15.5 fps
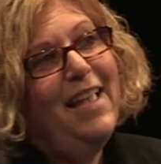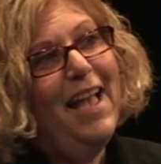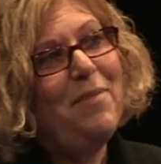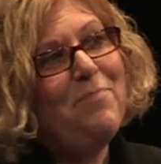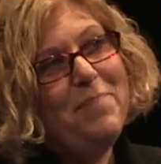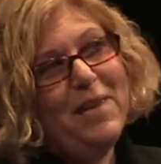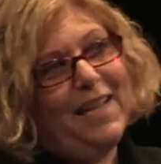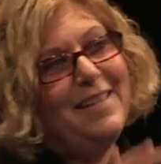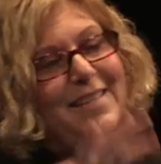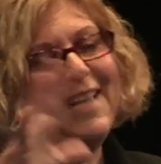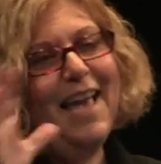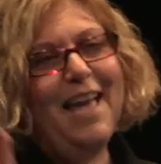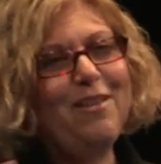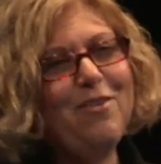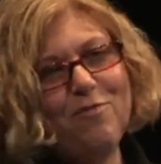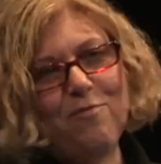I picked
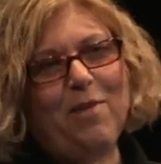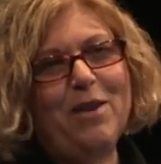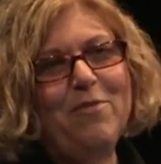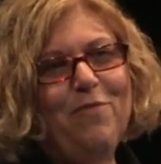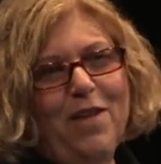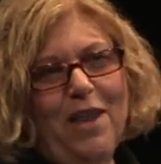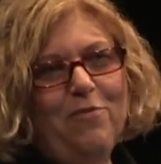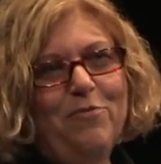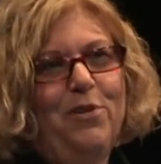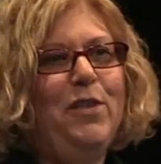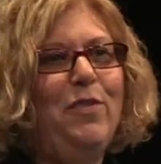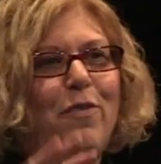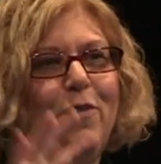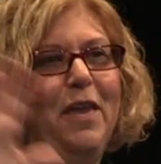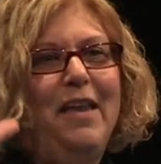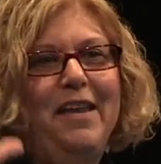10 of my favorite
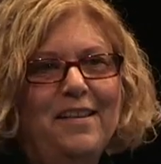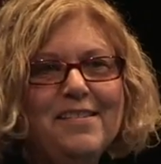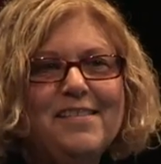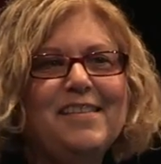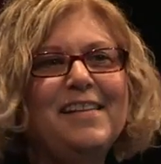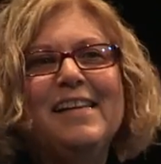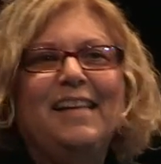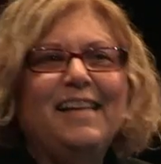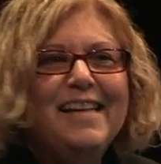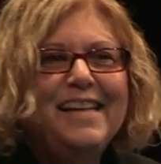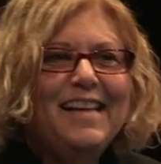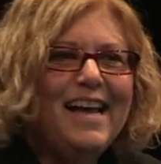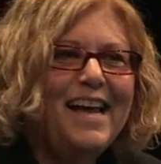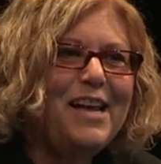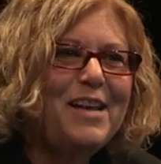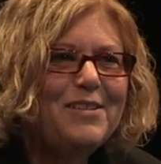things,
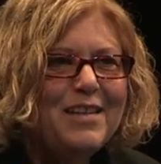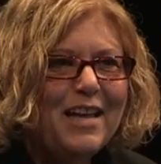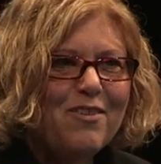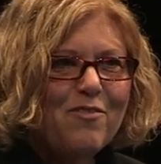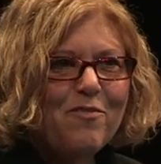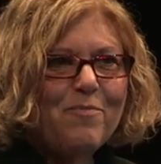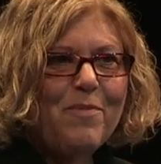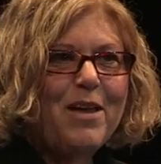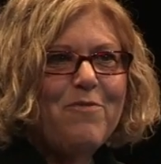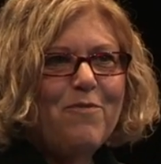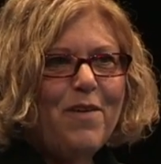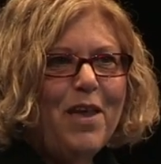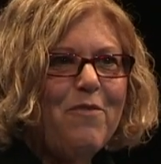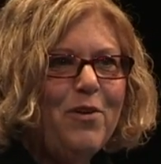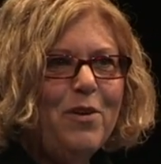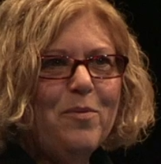10 of my
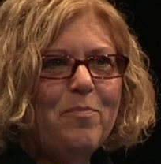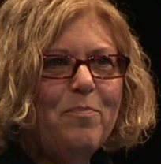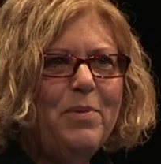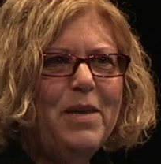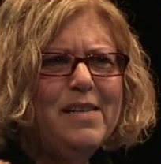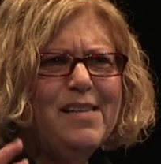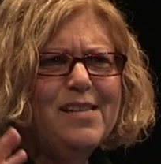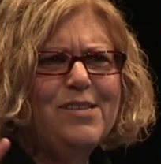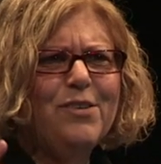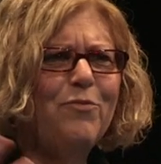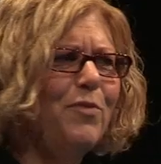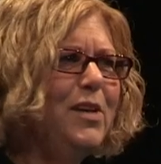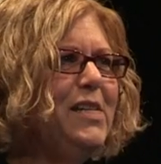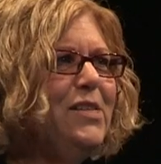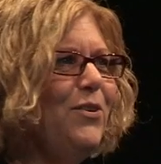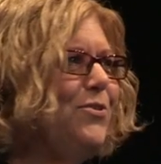favorite pieces of
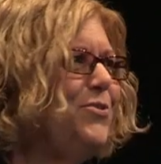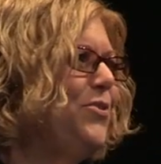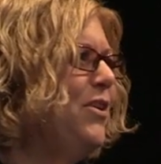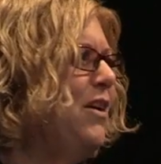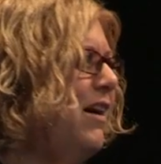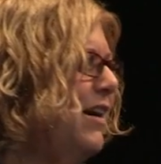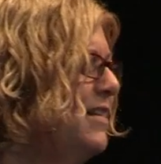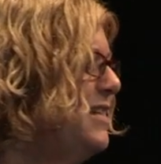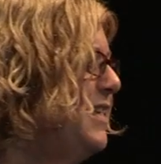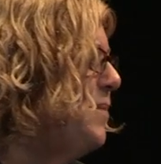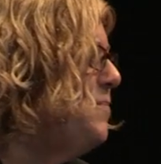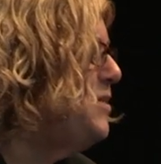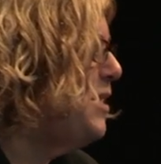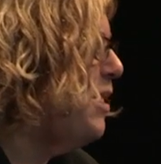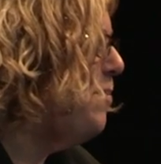research or concepts